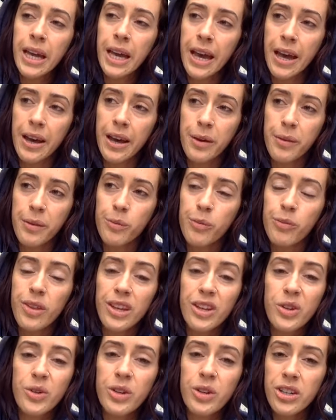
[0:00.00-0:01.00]
that
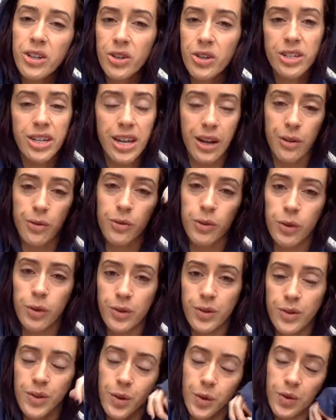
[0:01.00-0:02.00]
you need your tank full.
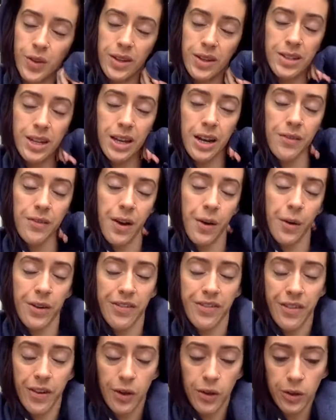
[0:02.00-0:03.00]
So that's kind of how I
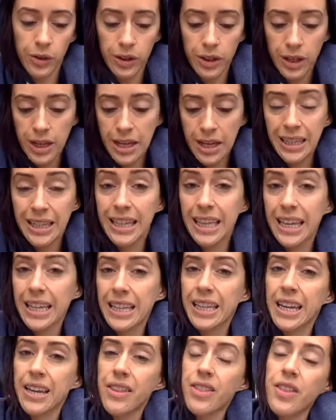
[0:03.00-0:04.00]
felt
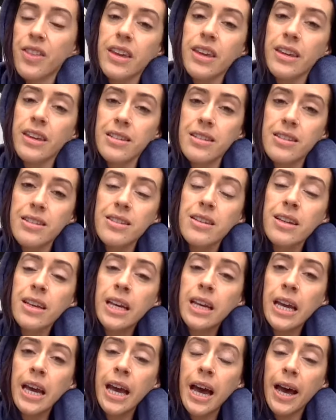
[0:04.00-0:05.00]
lately, I think, is
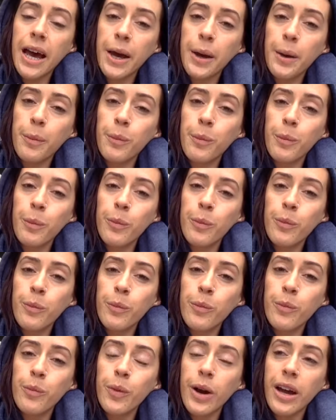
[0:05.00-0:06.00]

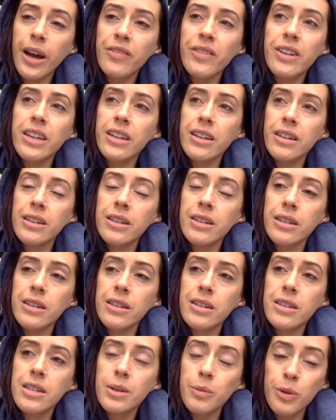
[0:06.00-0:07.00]
I've needed
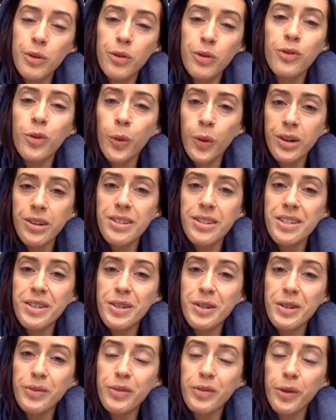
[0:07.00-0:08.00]
to be forced
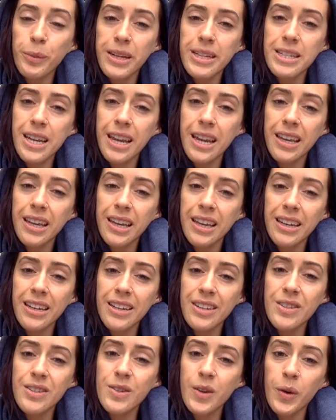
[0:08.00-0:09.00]
to fill my tank again.
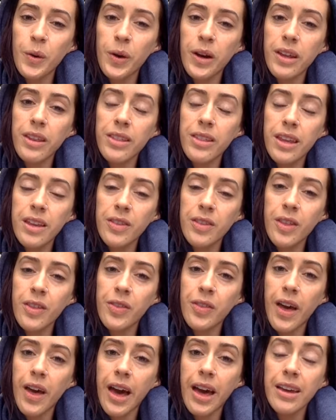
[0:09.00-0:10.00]
And so I think that
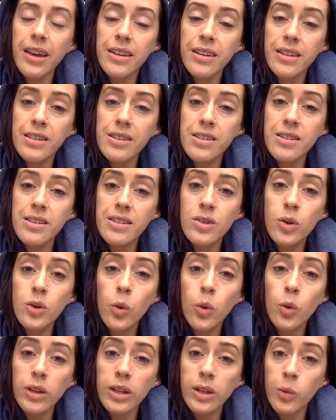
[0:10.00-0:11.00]
that is
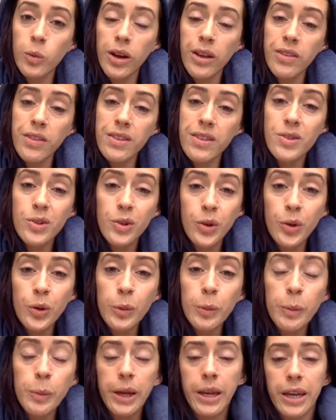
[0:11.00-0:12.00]
totally what this group
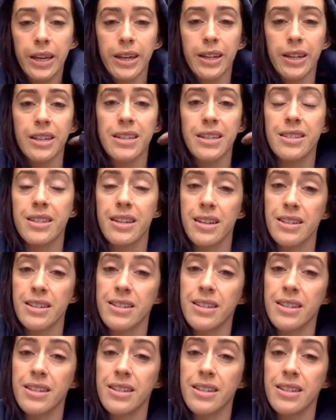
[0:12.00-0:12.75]
and this next